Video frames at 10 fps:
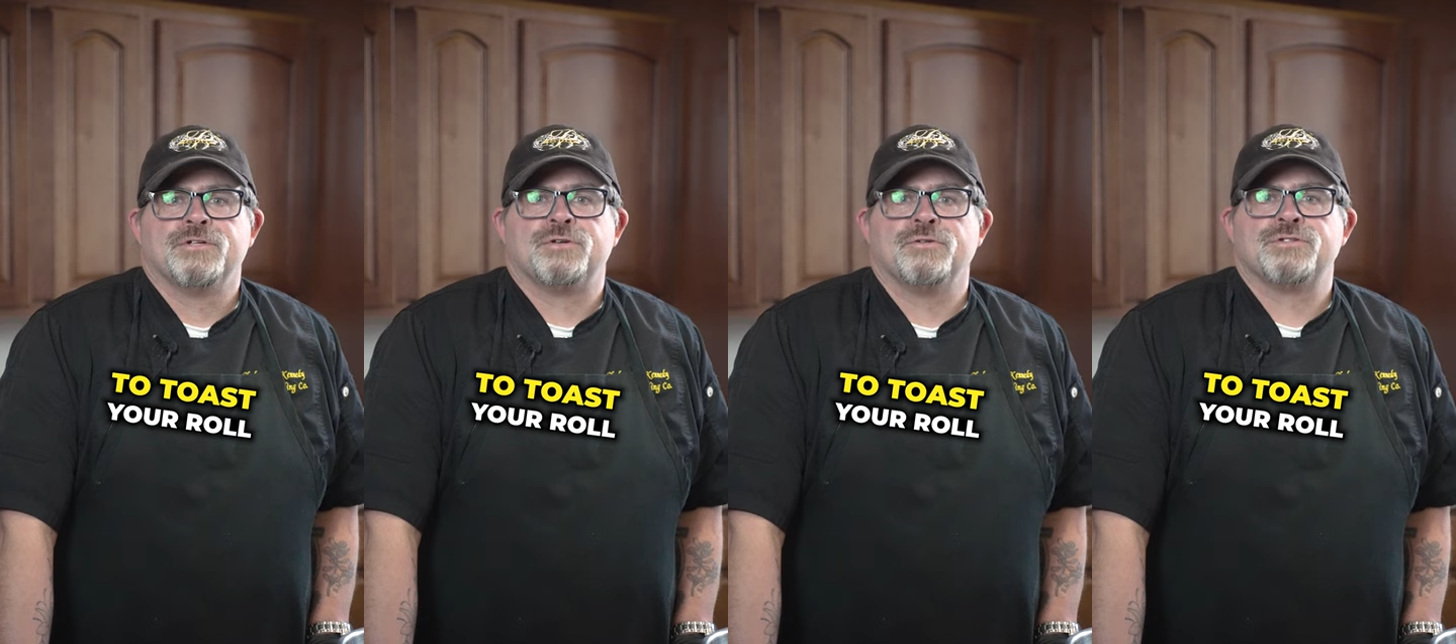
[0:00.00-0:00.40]

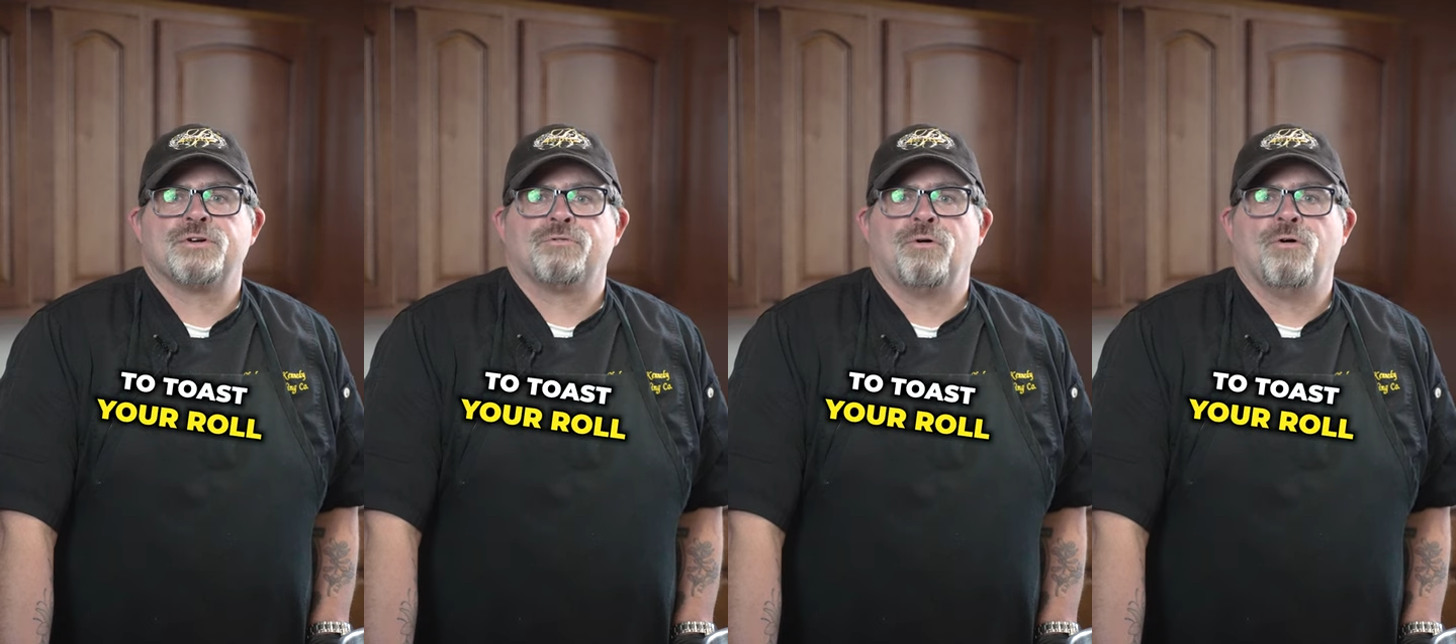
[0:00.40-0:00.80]
To toast
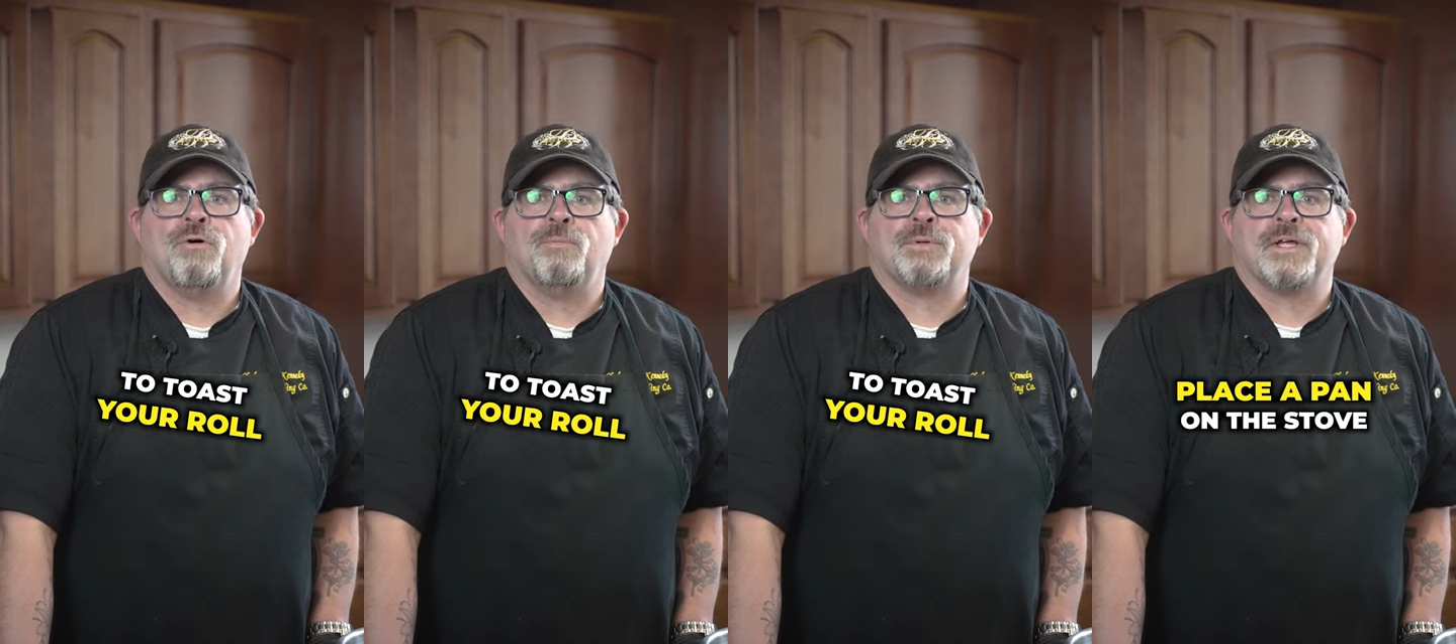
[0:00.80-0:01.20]
your
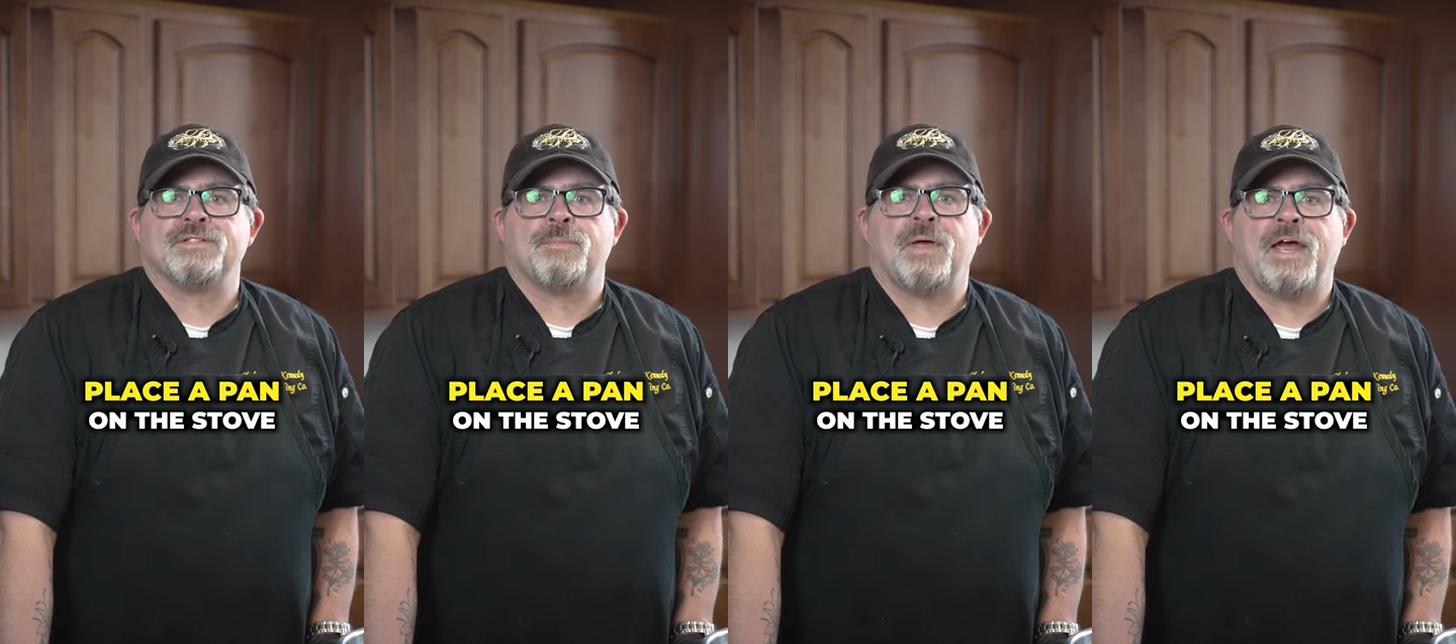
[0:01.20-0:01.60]
roll,
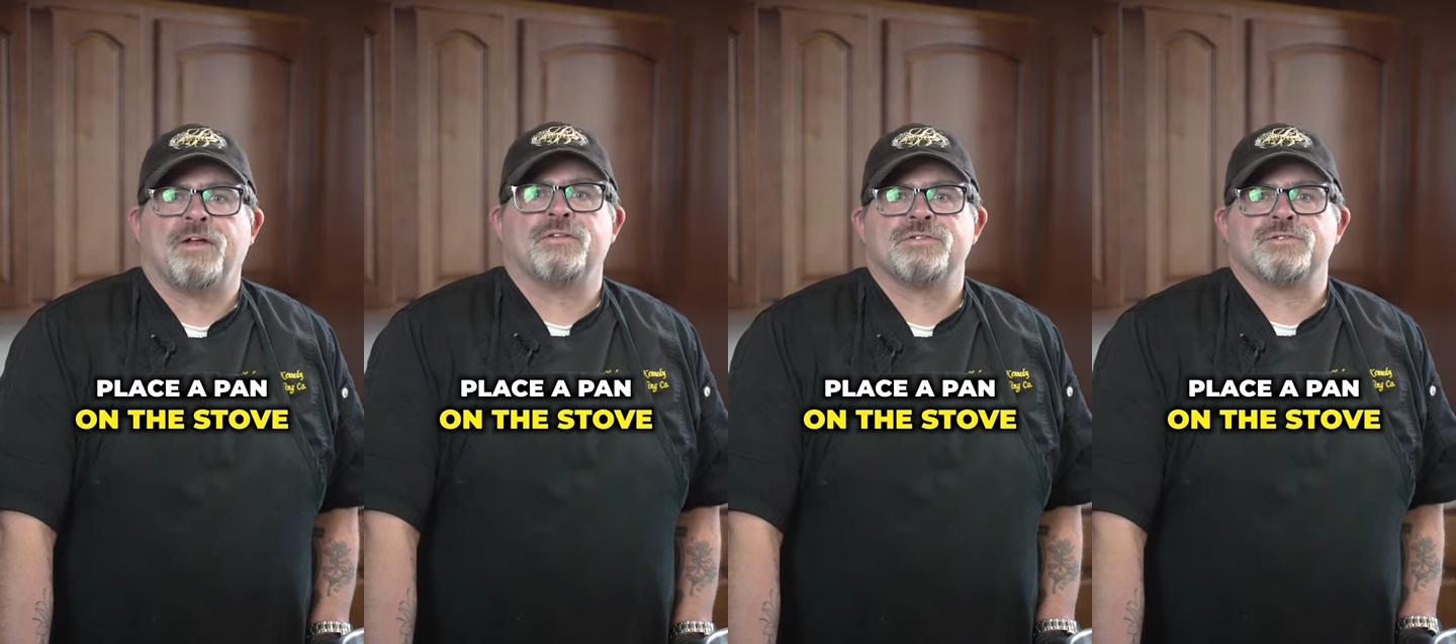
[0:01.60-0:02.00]
place a pan
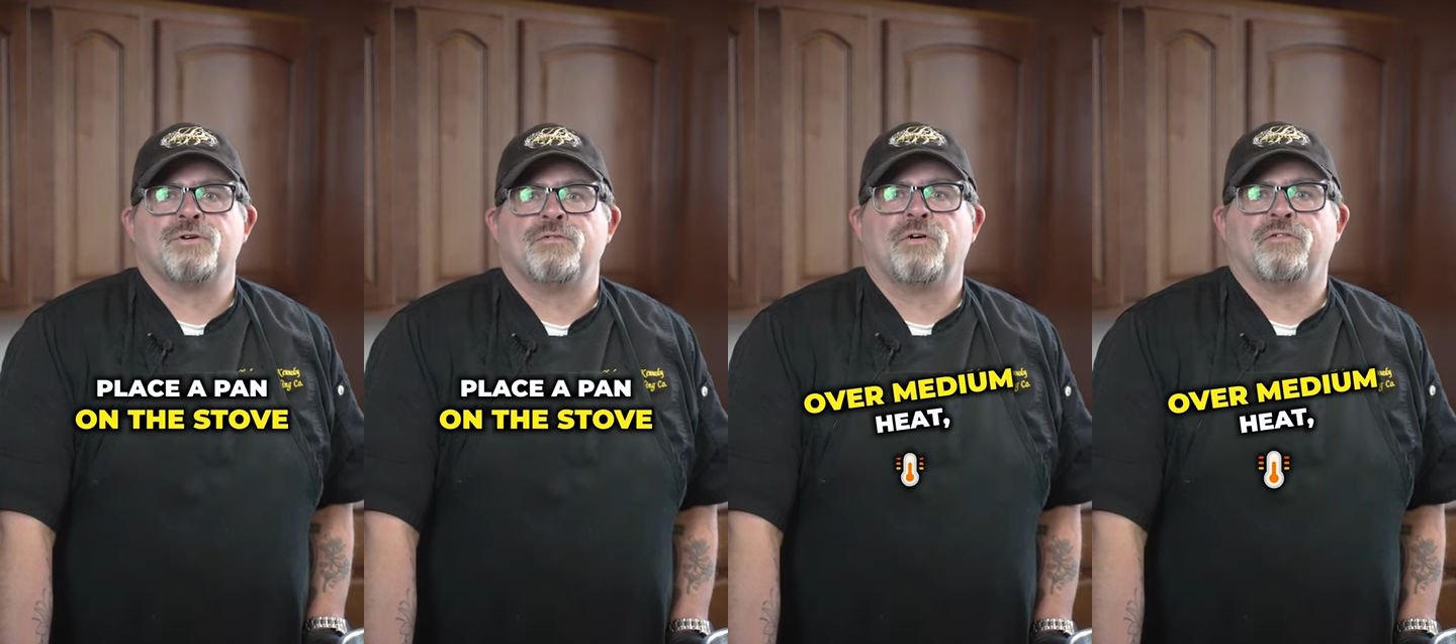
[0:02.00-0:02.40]
on the
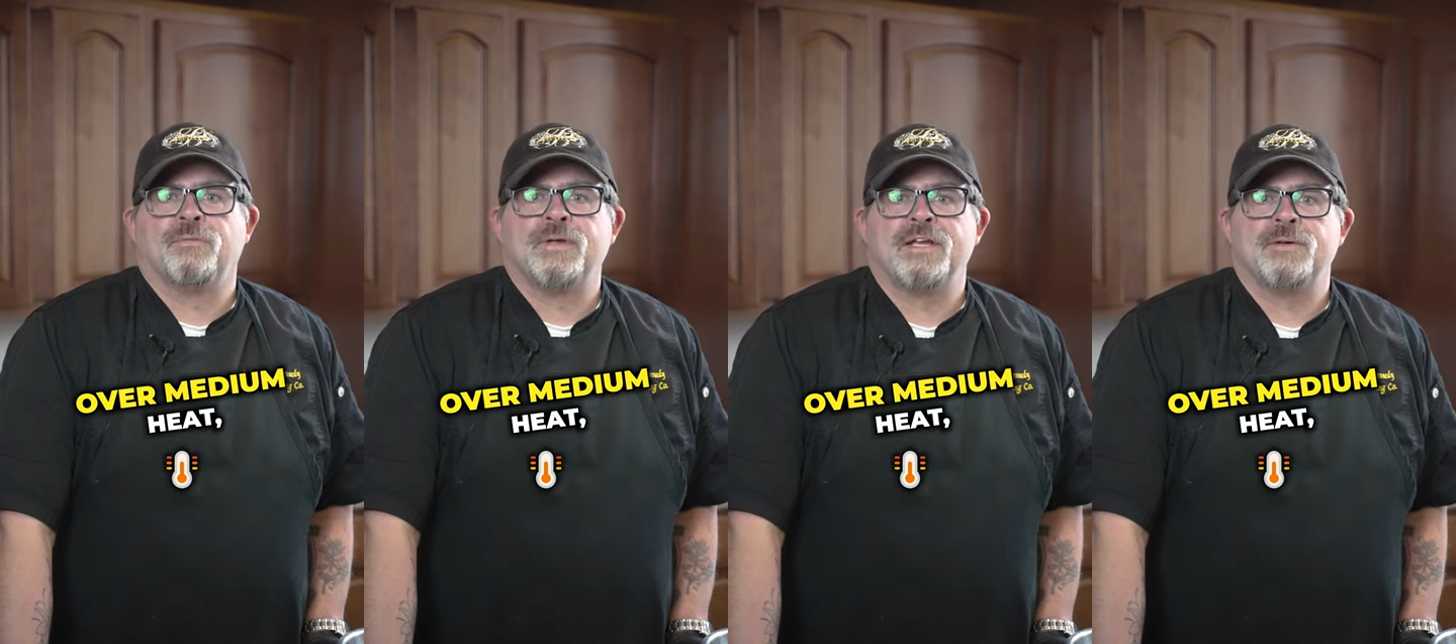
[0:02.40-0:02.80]
stove over
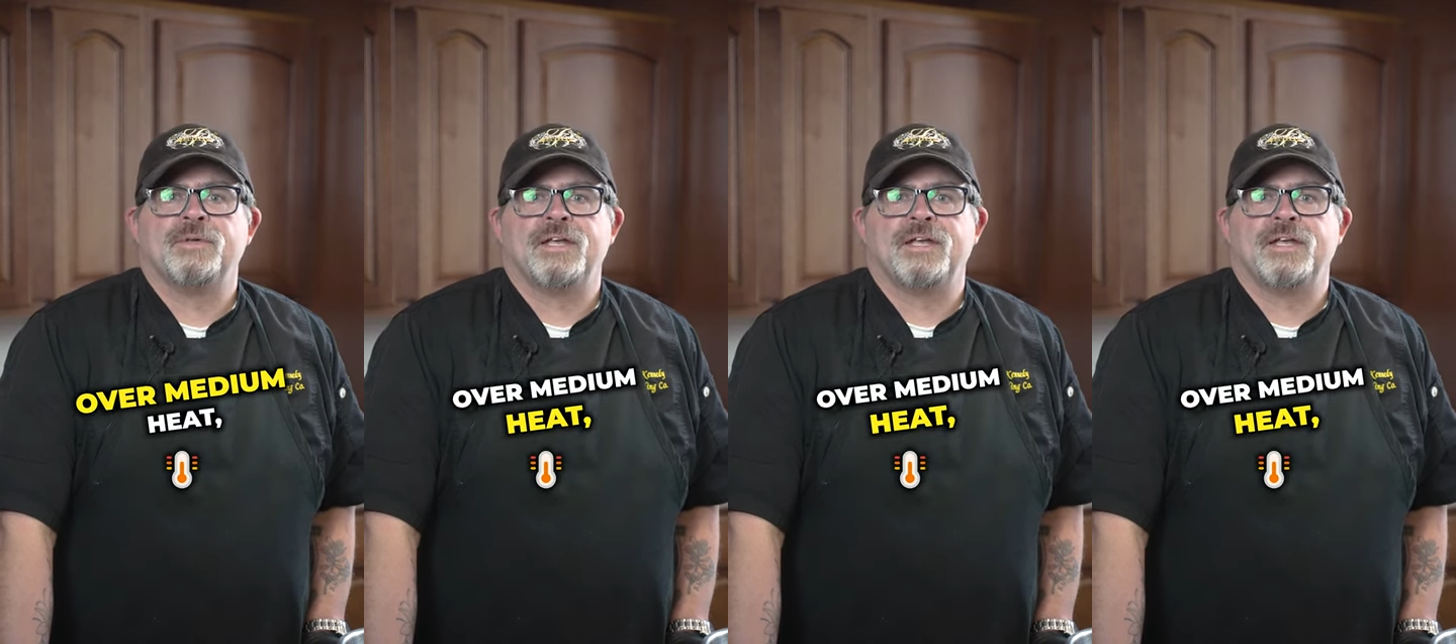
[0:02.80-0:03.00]
medium